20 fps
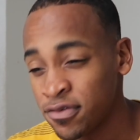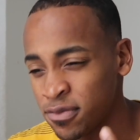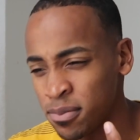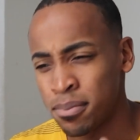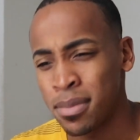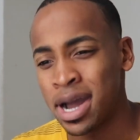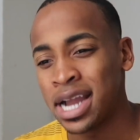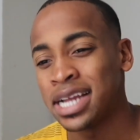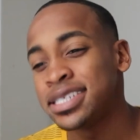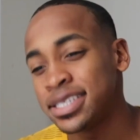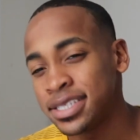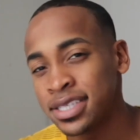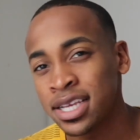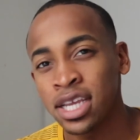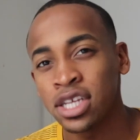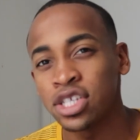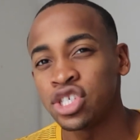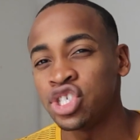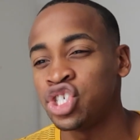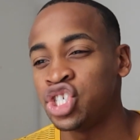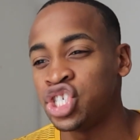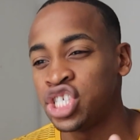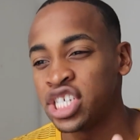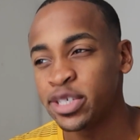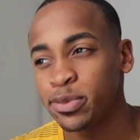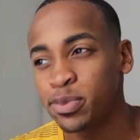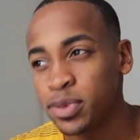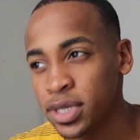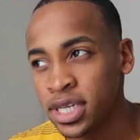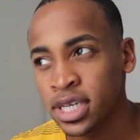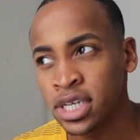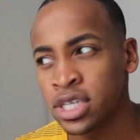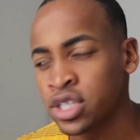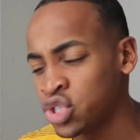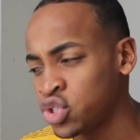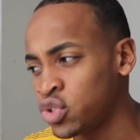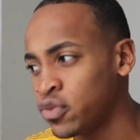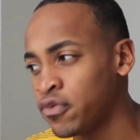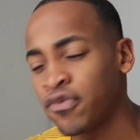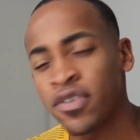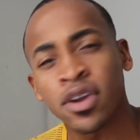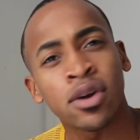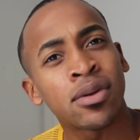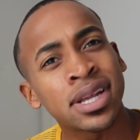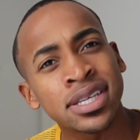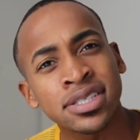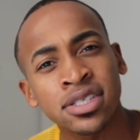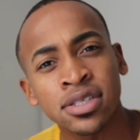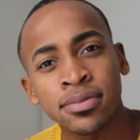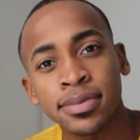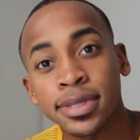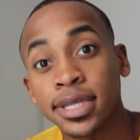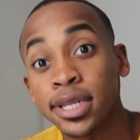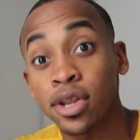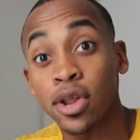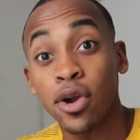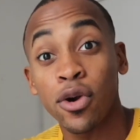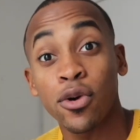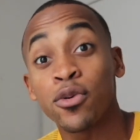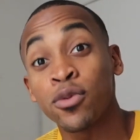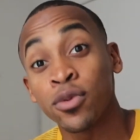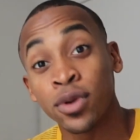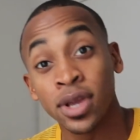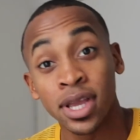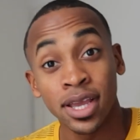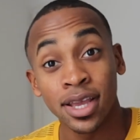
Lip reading: mindset just because you failed at something. No,